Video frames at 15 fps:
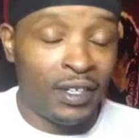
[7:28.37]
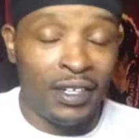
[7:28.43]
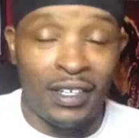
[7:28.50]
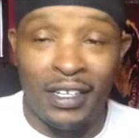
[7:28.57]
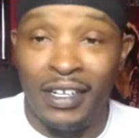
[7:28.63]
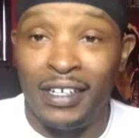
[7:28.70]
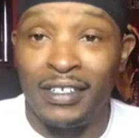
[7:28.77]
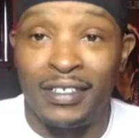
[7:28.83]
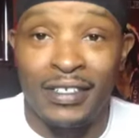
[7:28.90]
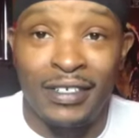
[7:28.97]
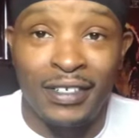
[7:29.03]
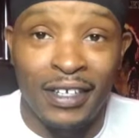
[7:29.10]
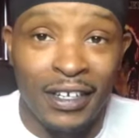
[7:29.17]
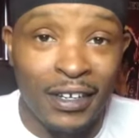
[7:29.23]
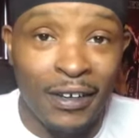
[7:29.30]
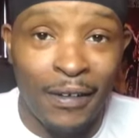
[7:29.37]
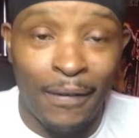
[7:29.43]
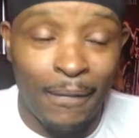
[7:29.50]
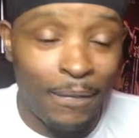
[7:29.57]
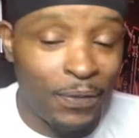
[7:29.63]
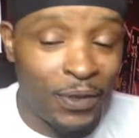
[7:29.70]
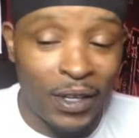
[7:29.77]
Needless to say,
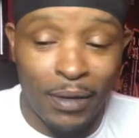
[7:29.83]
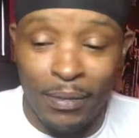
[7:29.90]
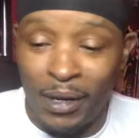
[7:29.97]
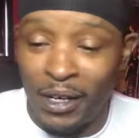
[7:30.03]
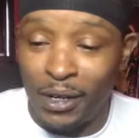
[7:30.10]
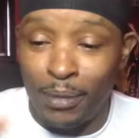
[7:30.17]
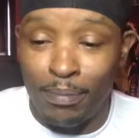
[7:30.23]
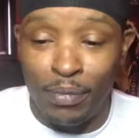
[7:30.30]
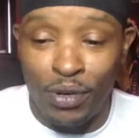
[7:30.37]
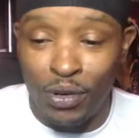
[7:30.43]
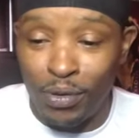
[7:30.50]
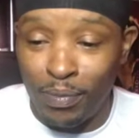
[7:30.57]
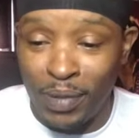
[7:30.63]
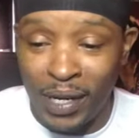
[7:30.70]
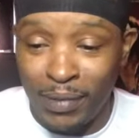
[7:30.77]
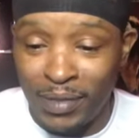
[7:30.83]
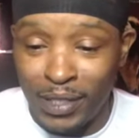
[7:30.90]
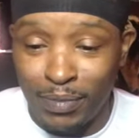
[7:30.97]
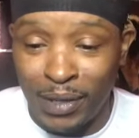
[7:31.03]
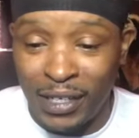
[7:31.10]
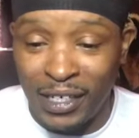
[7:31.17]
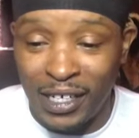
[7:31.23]
the amount of boom bap that's
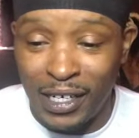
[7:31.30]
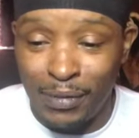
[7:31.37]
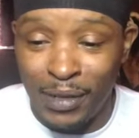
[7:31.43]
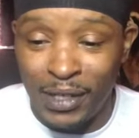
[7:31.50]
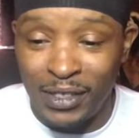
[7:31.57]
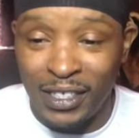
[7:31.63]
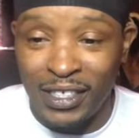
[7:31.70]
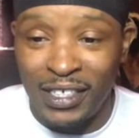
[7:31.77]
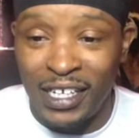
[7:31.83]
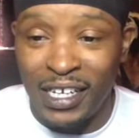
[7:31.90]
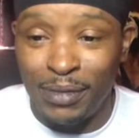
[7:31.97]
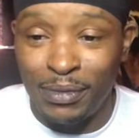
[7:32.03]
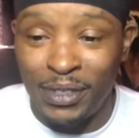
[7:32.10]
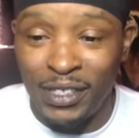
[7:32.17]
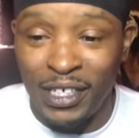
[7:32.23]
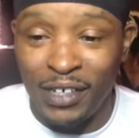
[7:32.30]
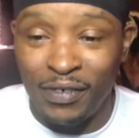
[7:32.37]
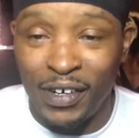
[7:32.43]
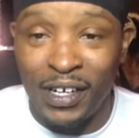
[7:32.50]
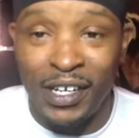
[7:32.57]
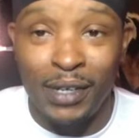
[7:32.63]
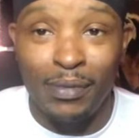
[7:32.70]
about to come out this damn machine
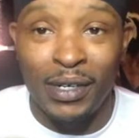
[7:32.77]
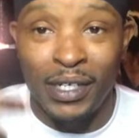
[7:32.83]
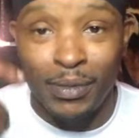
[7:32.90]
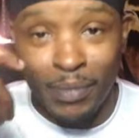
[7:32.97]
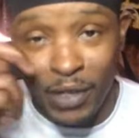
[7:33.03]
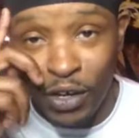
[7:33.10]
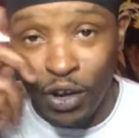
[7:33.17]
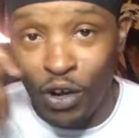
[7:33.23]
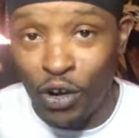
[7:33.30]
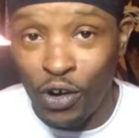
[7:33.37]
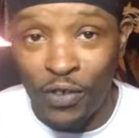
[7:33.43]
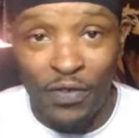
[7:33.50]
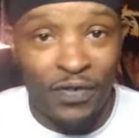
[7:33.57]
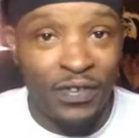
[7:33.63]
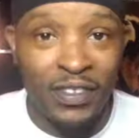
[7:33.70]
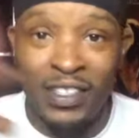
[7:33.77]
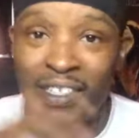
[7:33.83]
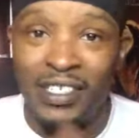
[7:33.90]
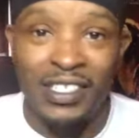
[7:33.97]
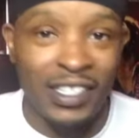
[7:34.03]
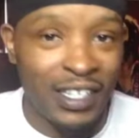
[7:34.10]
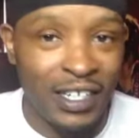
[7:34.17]
right here about to be off the
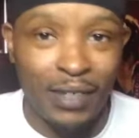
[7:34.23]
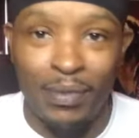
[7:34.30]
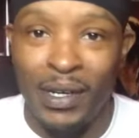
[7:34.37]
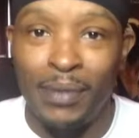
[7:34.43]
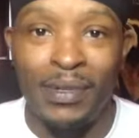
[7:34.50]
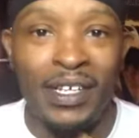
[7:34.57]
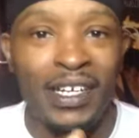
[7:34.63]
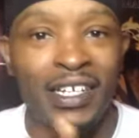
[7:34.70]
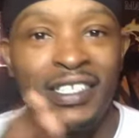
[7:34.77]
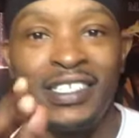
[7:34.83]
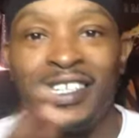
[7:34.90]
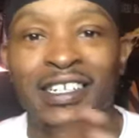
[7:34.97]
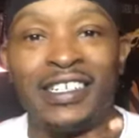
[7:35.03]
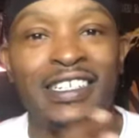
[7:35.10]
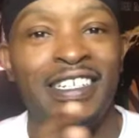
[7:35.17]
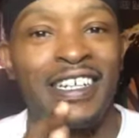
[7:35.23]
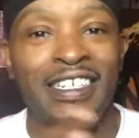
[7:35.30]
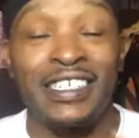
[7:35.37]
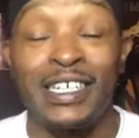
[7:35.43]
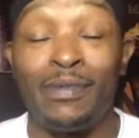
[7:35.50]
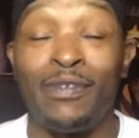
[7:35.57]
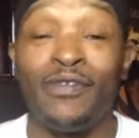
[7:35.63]
chain, man. I'm gonna catch y'all in the
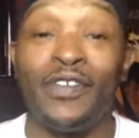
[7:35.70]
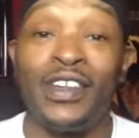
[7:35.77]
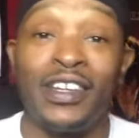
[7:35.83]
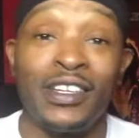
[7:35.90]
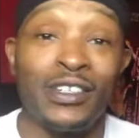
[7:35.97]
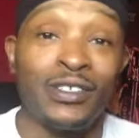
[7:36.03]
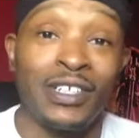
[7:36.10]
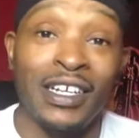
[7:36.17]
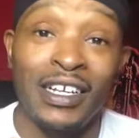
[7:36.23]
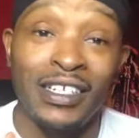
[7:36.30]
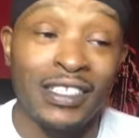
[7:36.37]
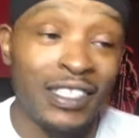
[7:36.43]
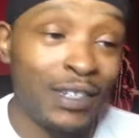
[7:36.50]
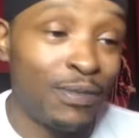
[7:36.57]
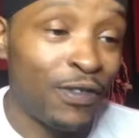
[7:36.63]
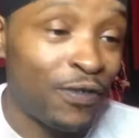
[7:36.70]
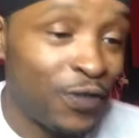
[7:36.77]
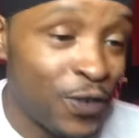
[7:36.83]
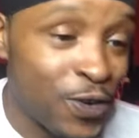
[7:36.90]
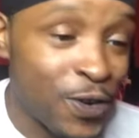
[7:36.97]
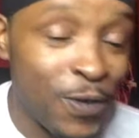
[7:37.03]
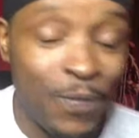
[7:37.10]
next couple videos. Like I said
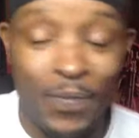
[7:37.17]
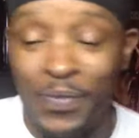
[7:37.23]
before,